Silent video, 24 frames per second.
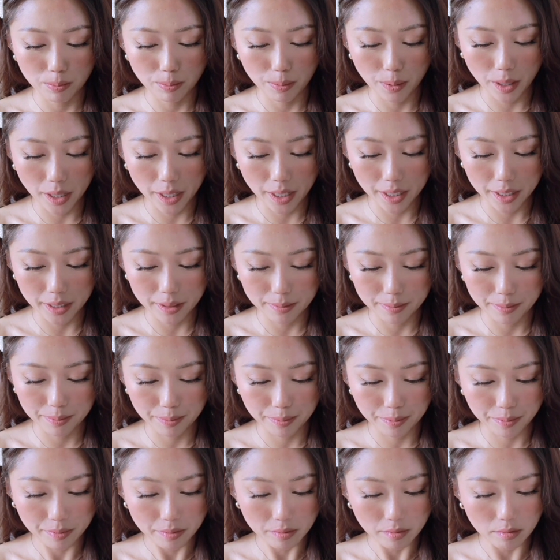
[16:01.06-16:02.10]
But
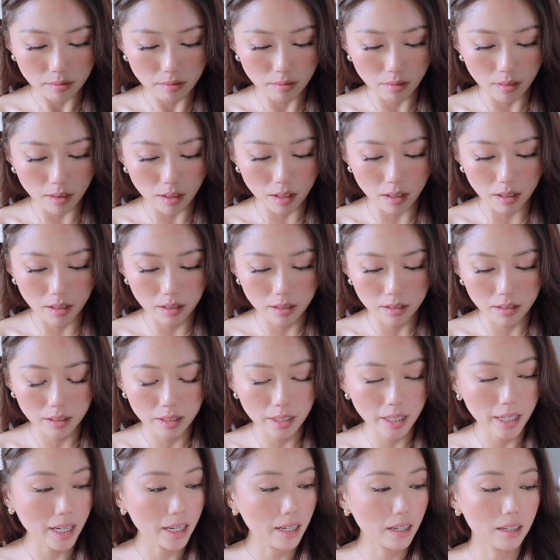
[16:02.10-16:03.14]

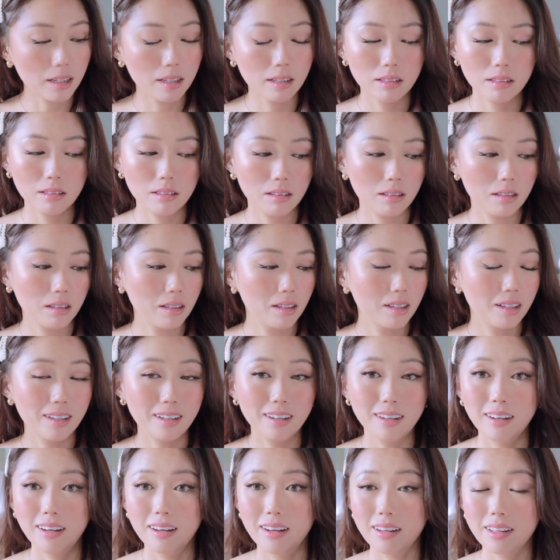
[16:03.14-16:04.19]
yeah,
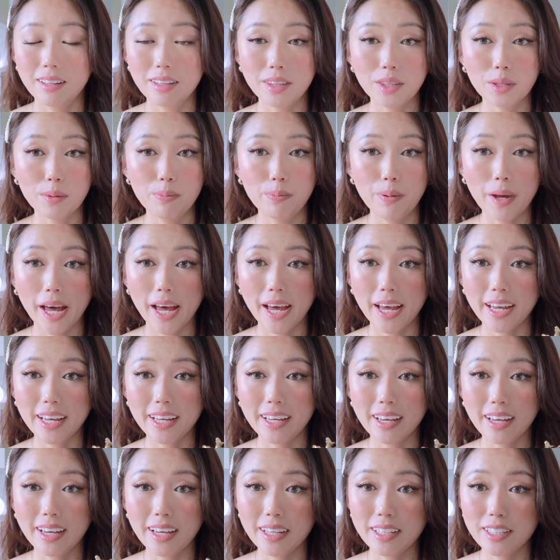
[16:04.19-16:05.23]
the
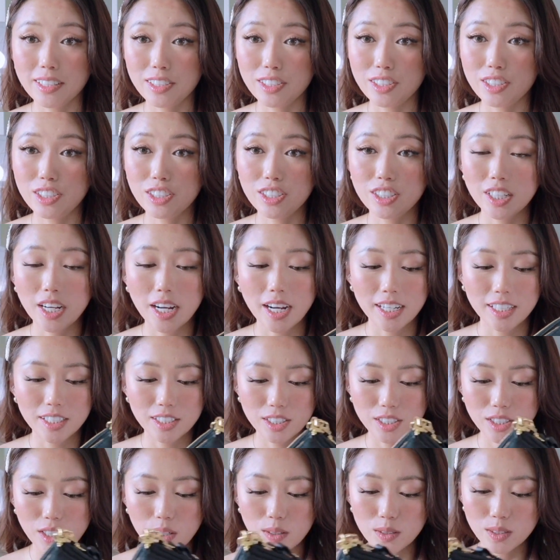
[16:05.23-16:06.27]
bag is just
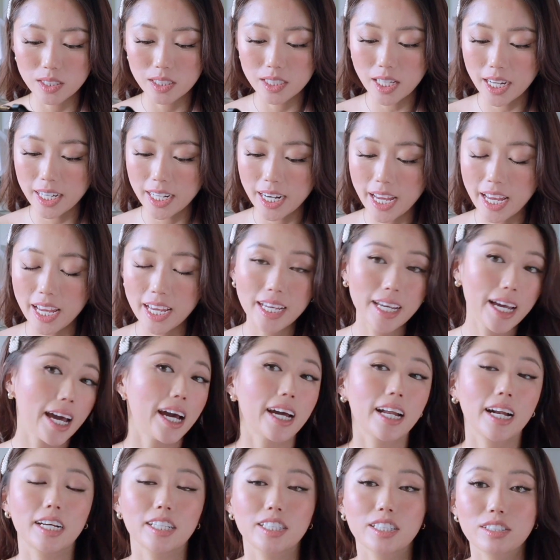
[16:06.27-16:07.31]
so stunning,
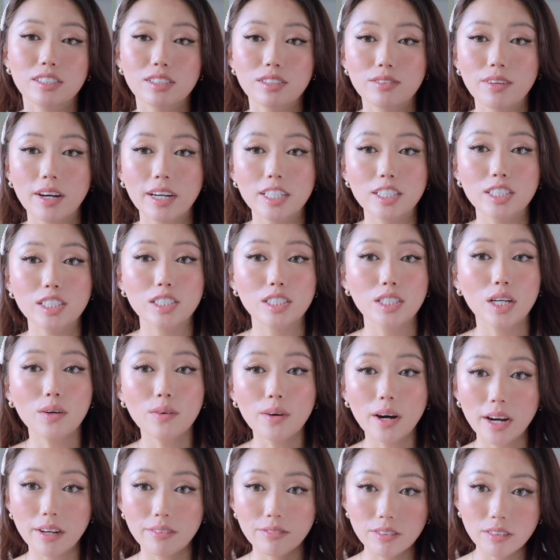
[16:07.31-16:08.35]
and I just find it so
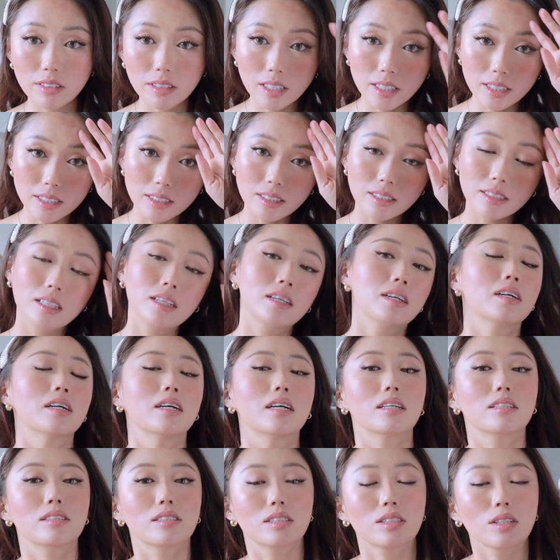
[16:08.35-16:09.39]
effortless
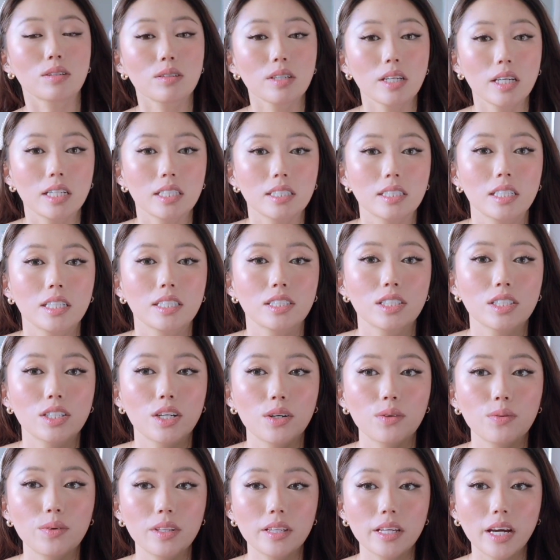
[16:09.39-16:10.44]
and so easy to go
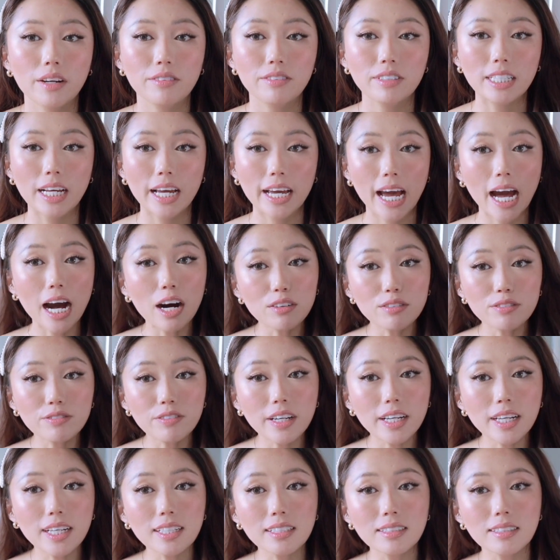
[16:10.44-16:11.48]
with everyday
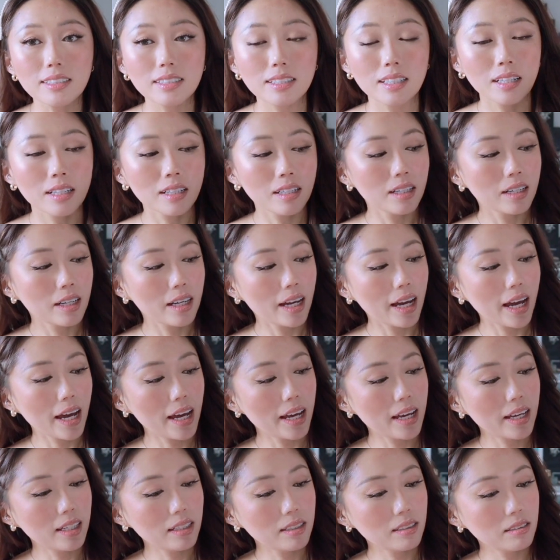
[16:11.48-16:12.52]
outfits,
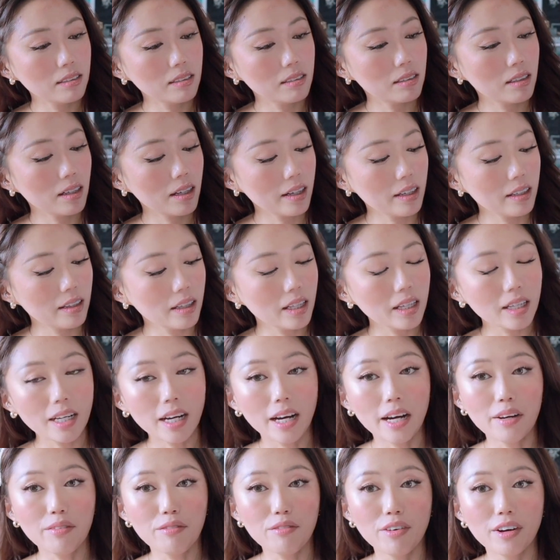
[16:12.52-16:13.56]
and I think
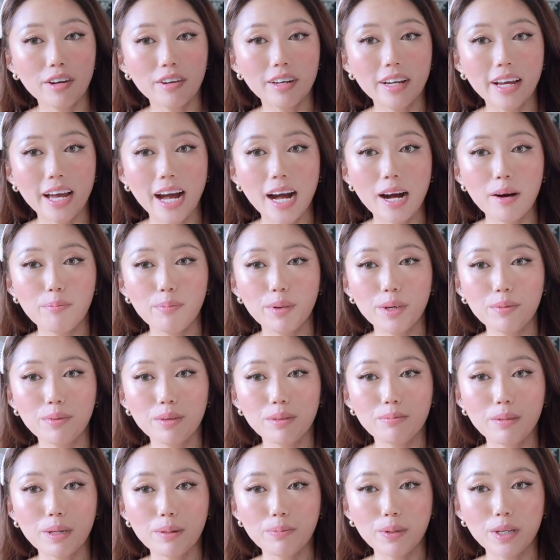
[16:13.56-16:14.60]
I'm very happy with
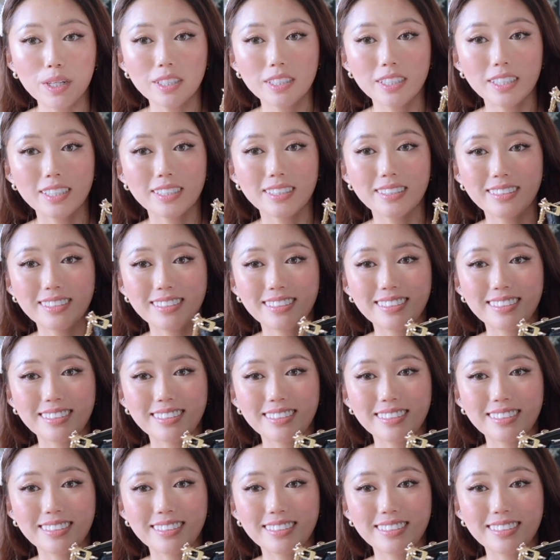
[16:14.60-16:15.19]
my purchase.